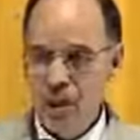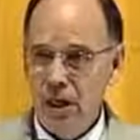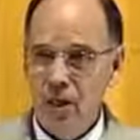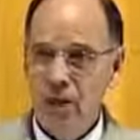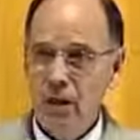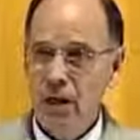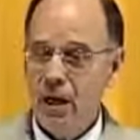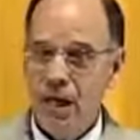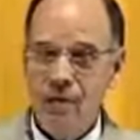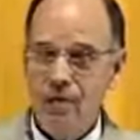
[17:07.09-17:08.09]

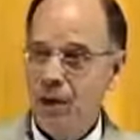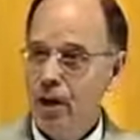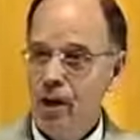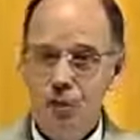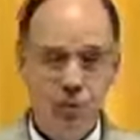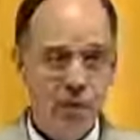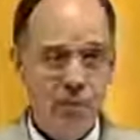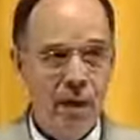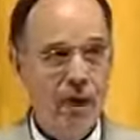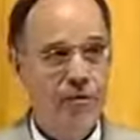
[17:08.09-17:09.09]
"Nobody ever held me
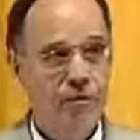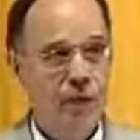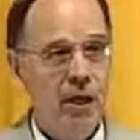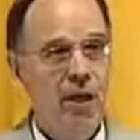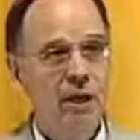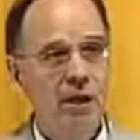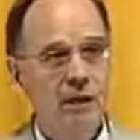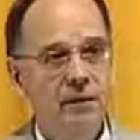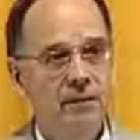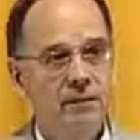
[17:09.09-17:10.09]
back from anything."